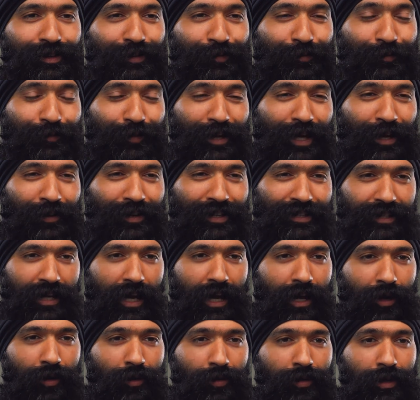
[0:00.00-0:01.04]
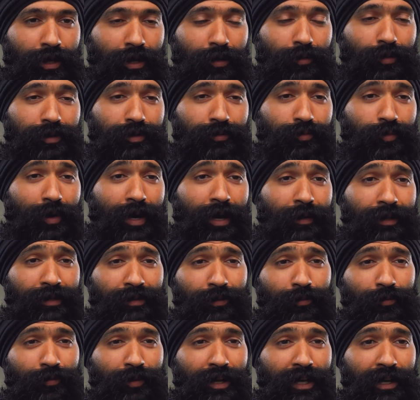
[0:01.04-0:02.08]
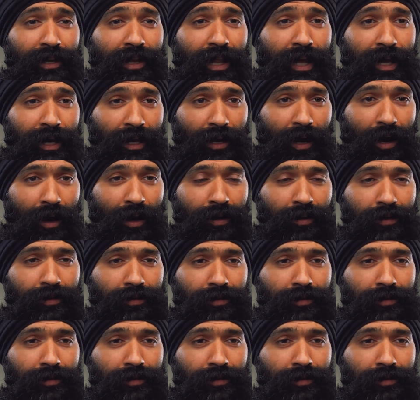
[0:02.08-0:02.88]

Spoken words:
The fairy tale was wearing the red lehenga,